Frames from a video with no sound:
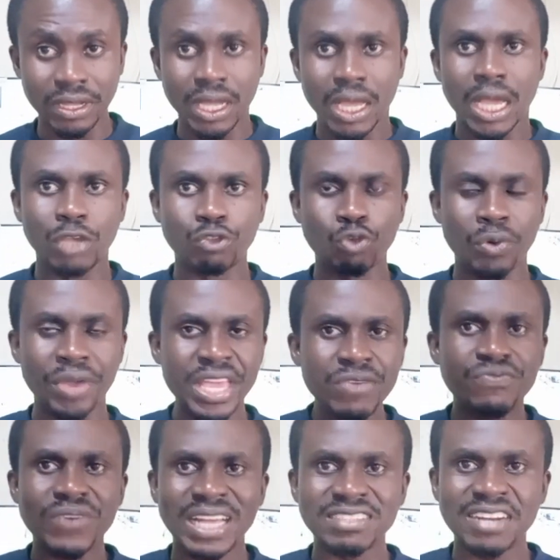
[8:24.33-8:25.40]
And so
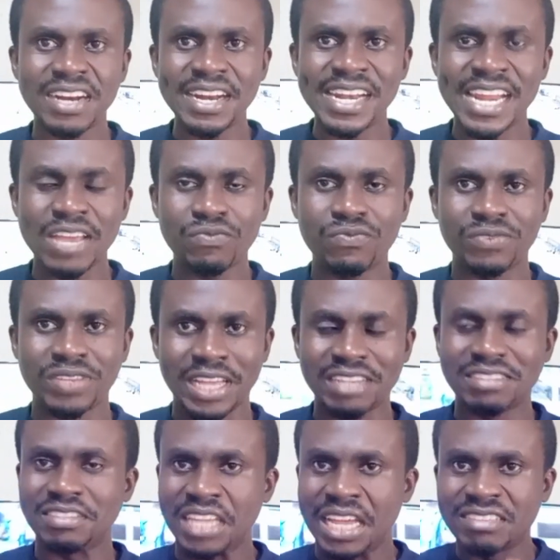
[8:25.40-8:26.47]
if axillary nerve,
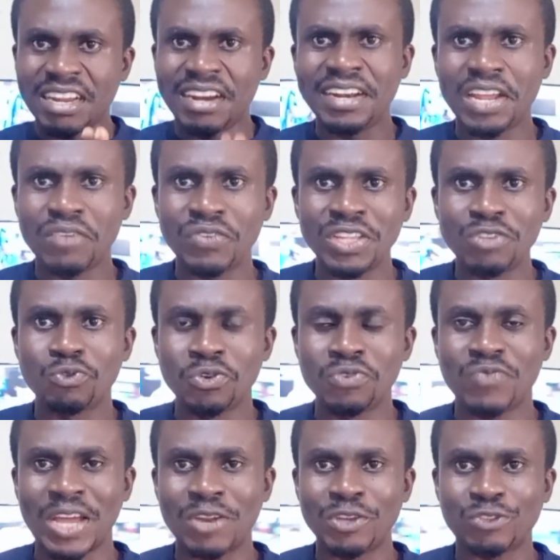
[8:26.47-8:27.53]
its root
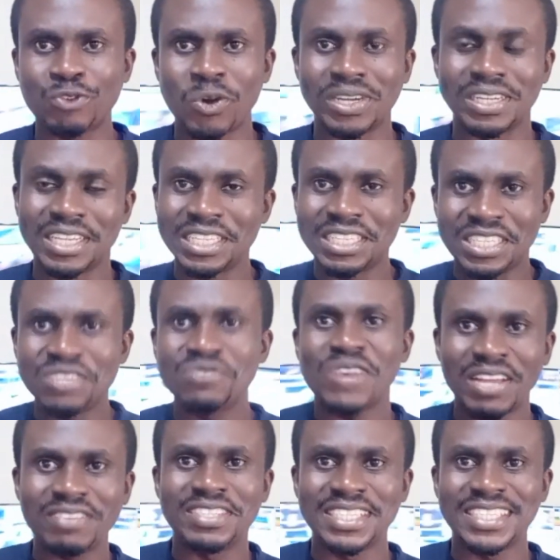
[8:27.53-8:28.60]
value is what? Is C5,
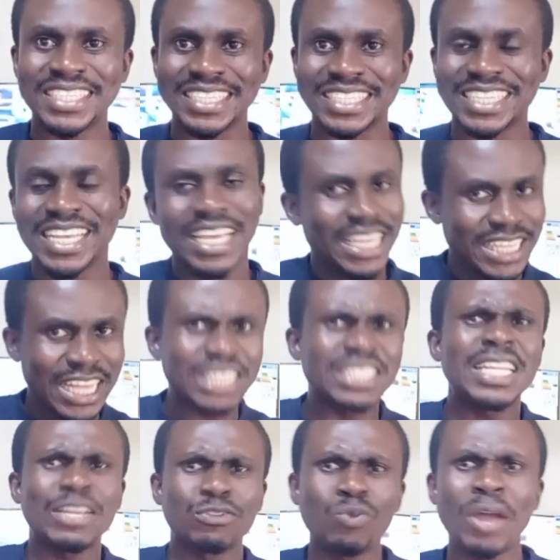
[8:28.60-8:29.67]
C6. Yes,
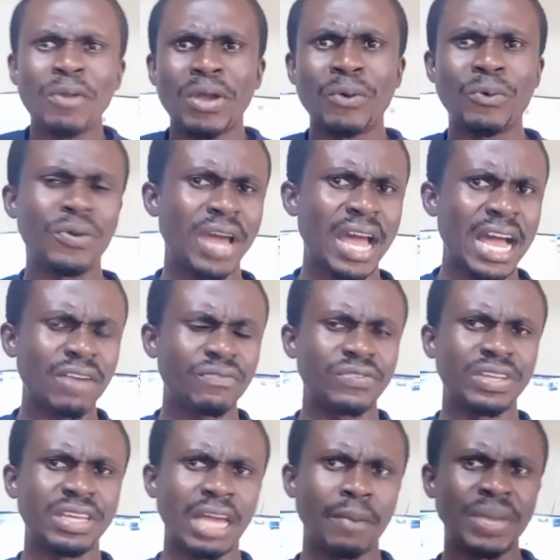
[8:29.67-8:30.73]
that's why we are going to have,
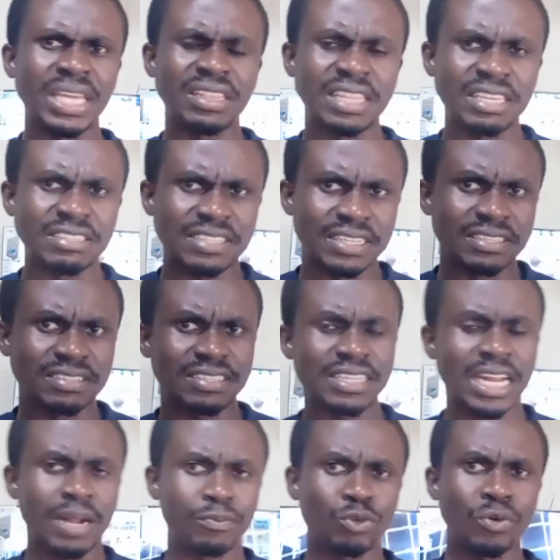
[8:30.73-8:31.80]
these things
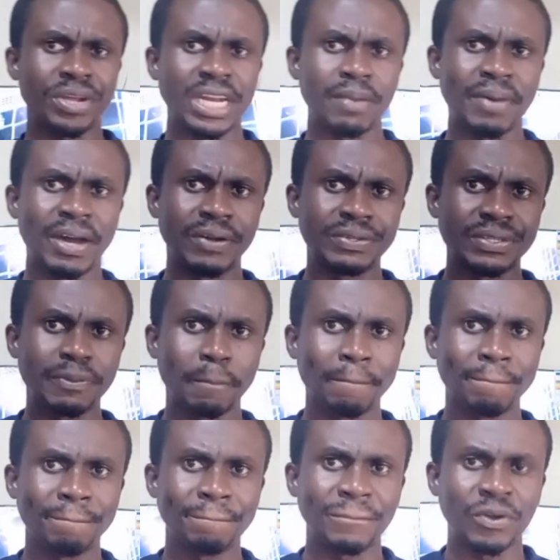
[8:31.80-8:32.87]
that I'm talking about.
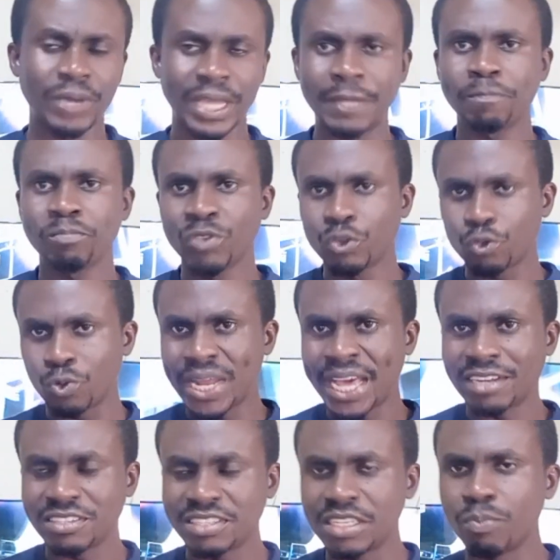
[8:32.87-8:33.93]
Okay, so that
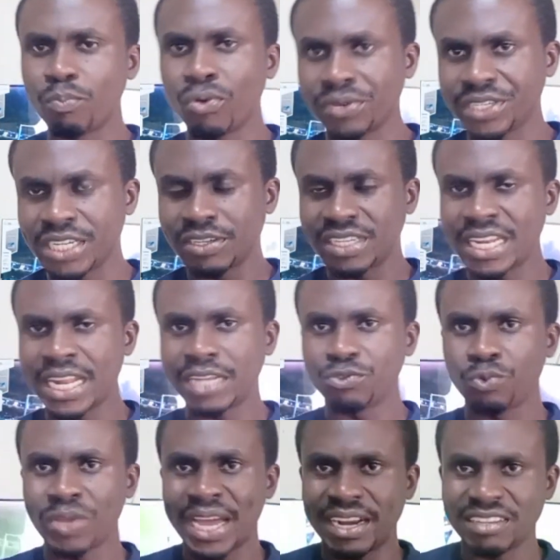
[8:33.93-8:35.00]
is important that
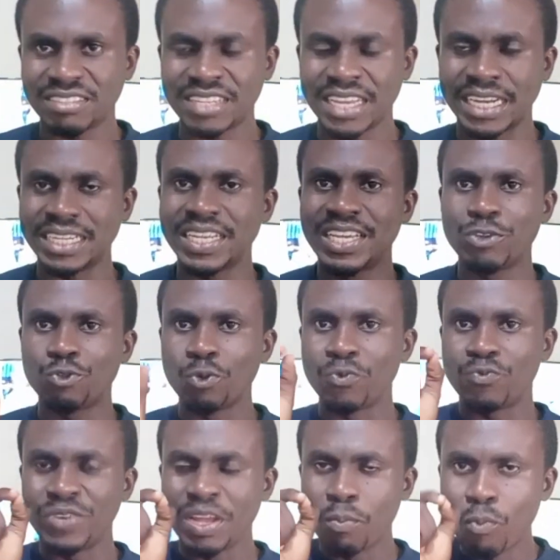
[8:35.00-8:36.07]
we understand. So
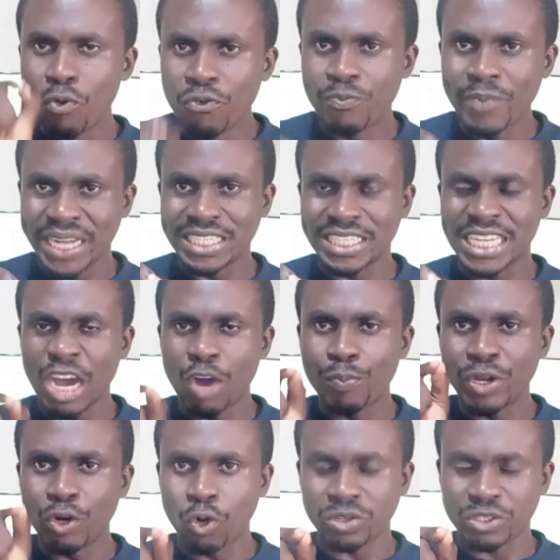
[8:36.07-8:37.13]
the movement that will
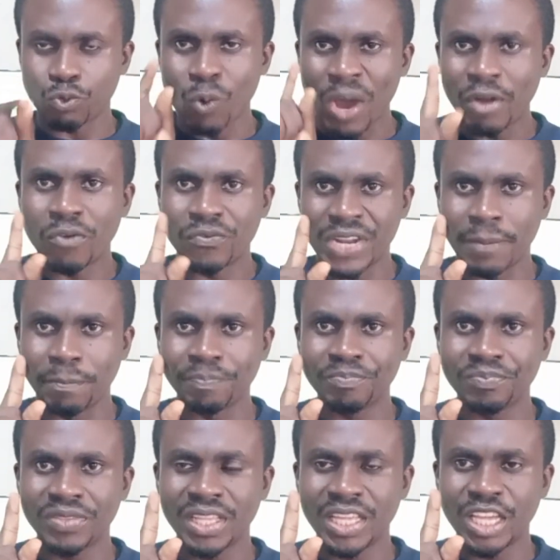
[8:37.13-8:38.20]
be lost, one of them
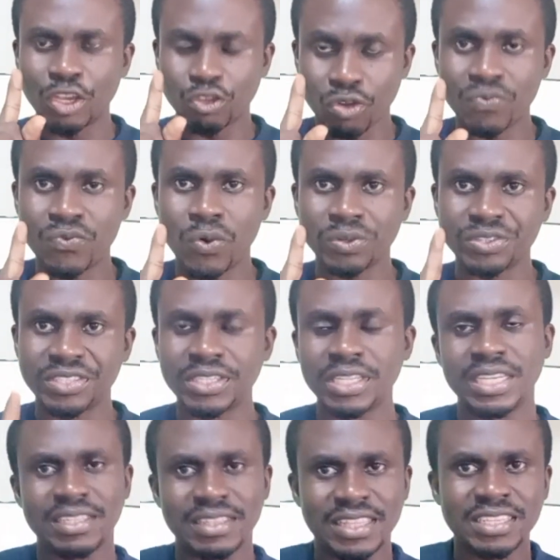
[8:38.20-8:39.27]
is, of course,
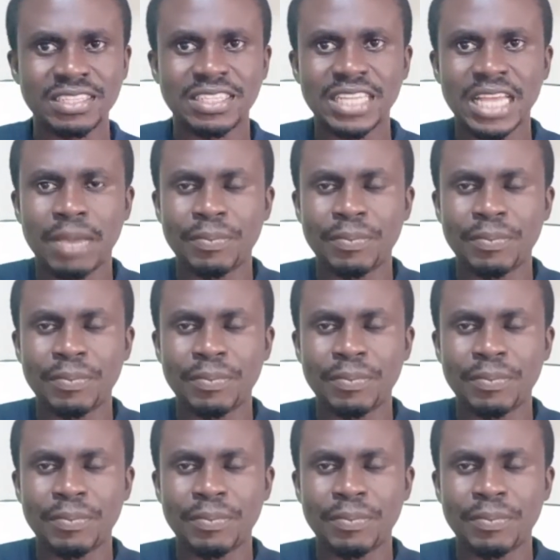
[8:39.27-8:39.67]
this,